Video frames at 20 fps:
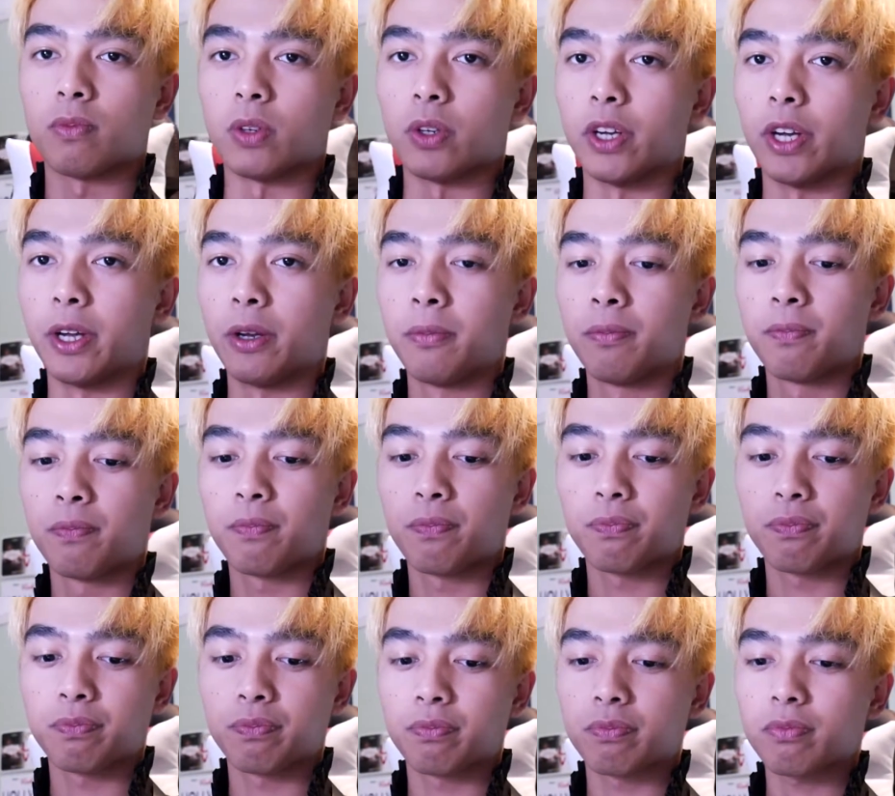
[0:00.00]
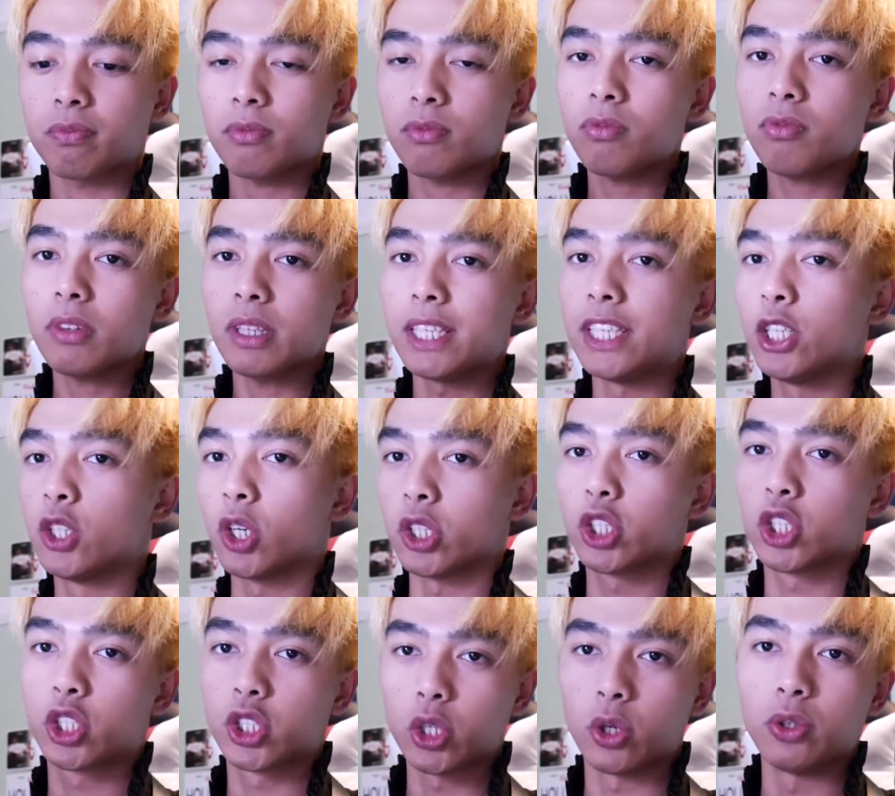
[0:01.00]
Okay? He
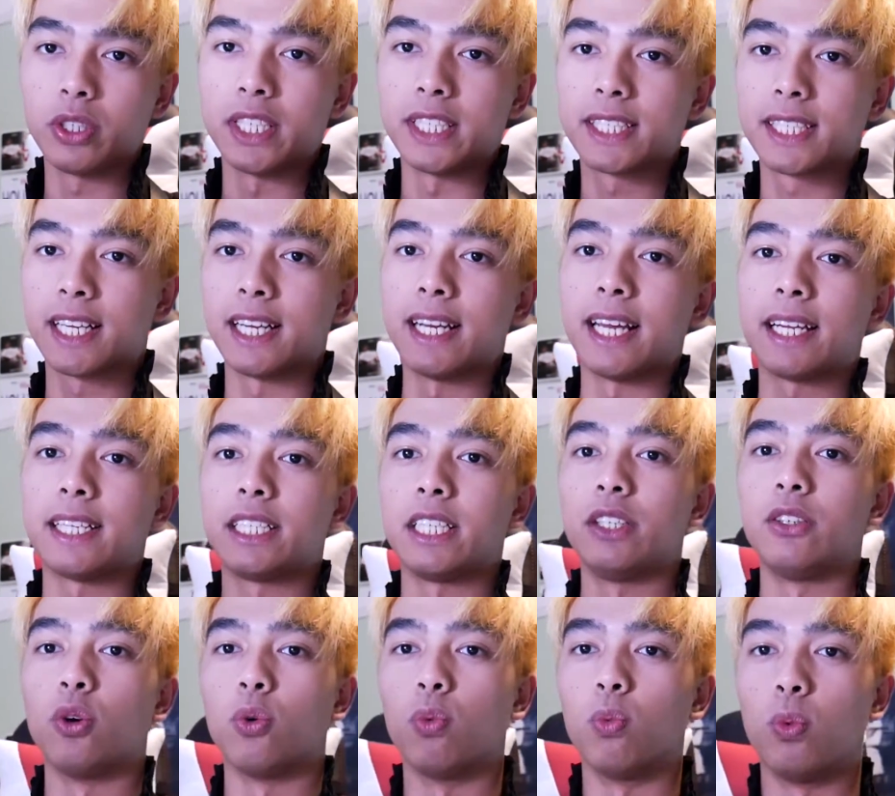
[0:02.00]
got so disconnected